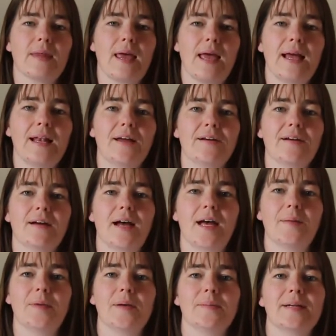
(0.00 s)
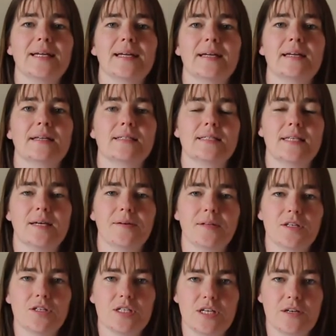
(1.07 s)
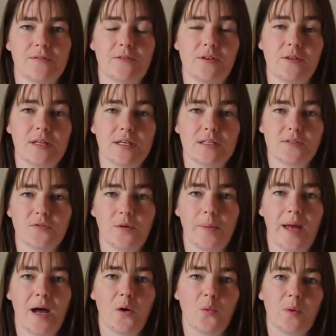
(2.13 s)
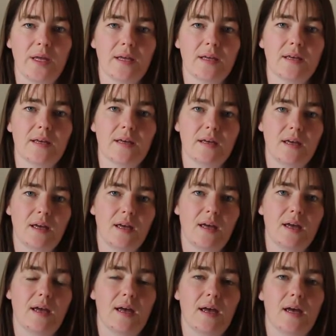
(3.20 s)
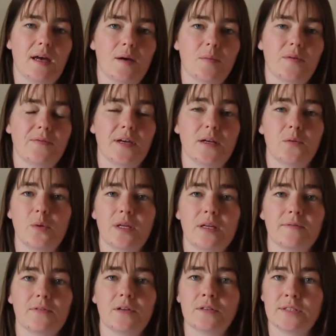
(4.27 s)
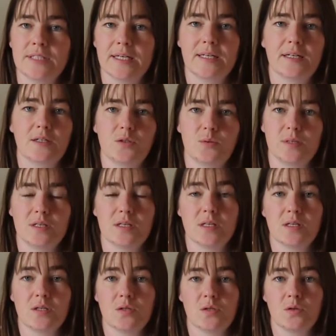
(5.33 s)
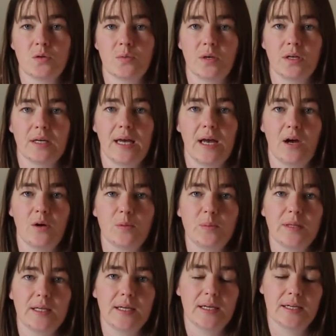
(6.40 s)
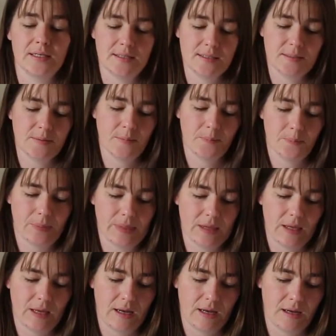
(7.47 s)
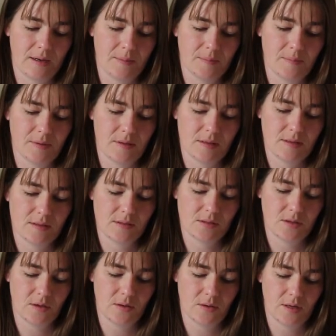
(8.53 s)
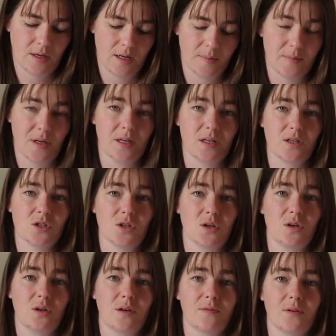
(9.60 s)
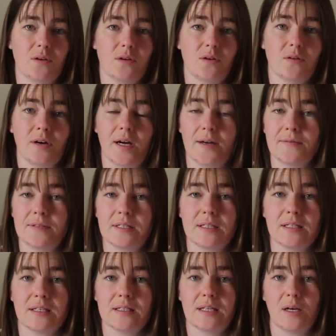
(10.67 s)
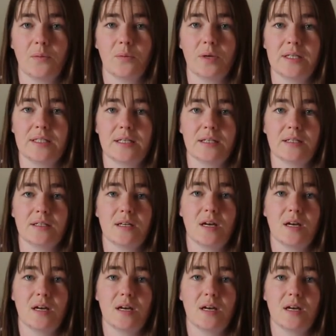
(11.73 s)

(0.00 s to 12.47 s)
Hello, I'm Emily. Today I'm going to share a few things from our week. We've had a week of lockdown and doing schoolwork at home with the kids. So I'm going to show you a few crafts and things that we did.